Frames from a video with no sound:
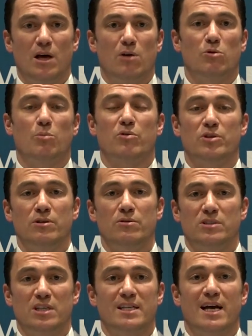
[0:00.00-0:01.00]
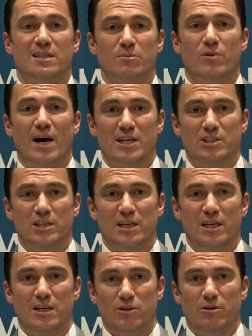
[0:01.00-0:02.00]
will produce detectable
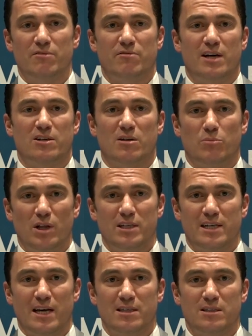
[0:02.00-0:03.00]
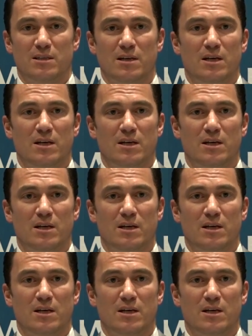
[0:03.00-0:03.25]
IgE you can find on a blood test